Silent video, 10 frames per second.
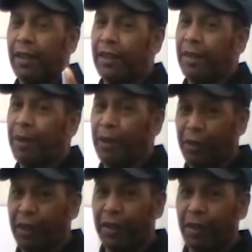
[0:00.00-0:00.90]
something
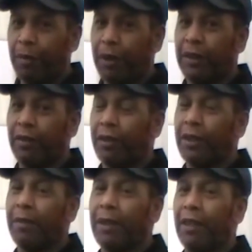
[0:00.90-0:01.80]
you can do, but it's not
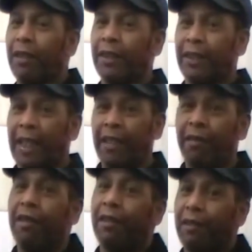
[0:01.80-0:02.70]
something that I
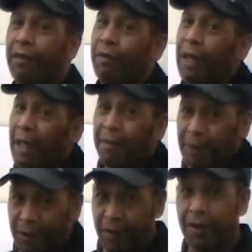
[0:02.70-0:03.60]
say you have
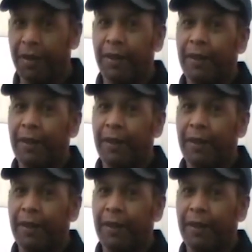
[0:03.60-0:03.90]
to do.